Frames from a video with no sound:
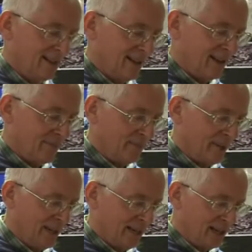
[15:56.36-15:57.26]
Um,
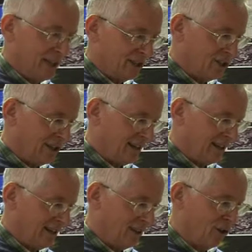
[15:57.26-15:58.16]
it glints like
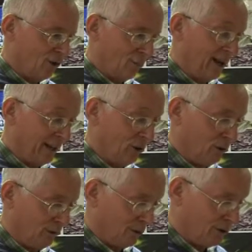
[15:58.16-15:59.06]
gold, black
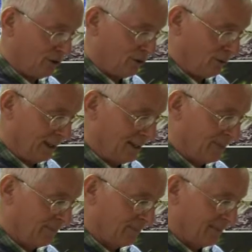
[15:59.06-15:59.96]
gold we used to call it,
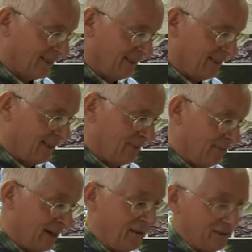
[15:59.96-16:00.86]
uh,
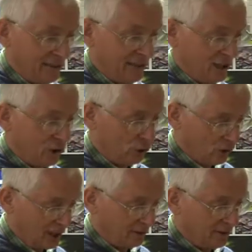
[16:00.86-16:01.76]
but after that,
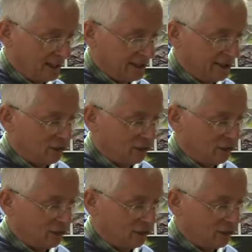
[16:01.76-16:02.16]
shortly after that, it